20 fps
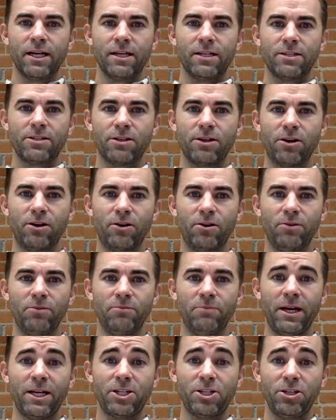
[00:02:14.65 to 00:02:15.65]
So
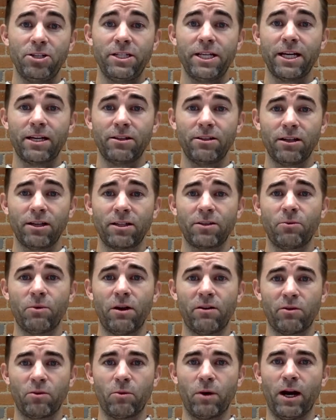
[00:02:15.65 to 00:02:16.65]
make sure you take a look at the
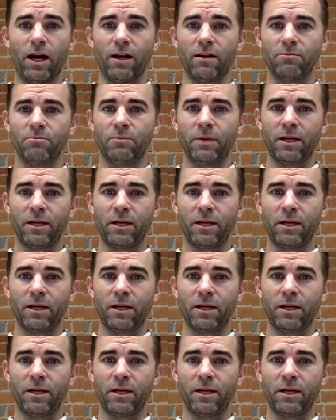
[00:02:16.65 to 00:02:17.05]
waiver wire.